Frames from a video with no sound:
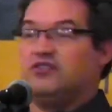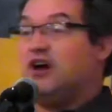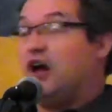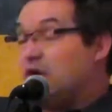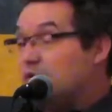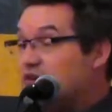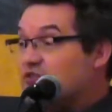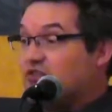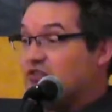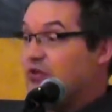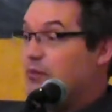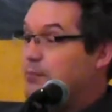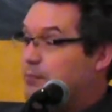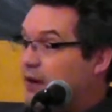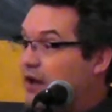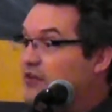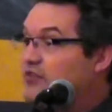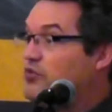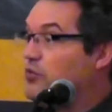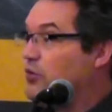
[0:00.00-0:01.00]
Tolerance is a
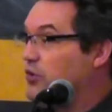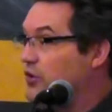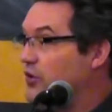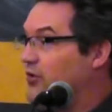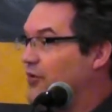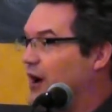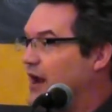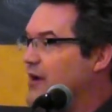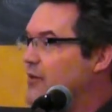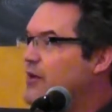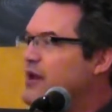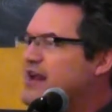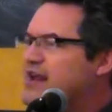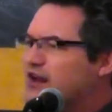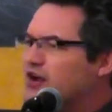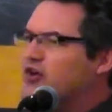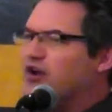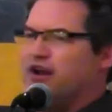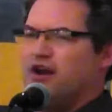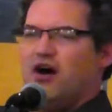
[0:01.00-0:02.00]
buzzword, right? We
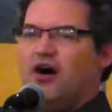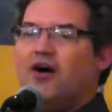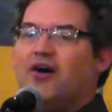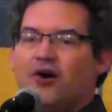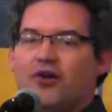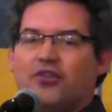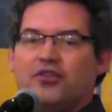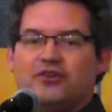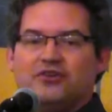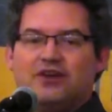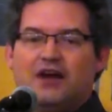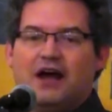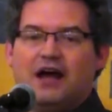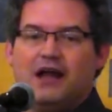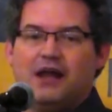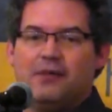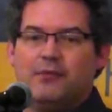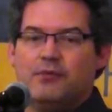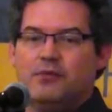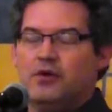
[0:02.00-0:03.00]
hear it all the
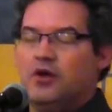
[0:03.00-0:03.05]
time.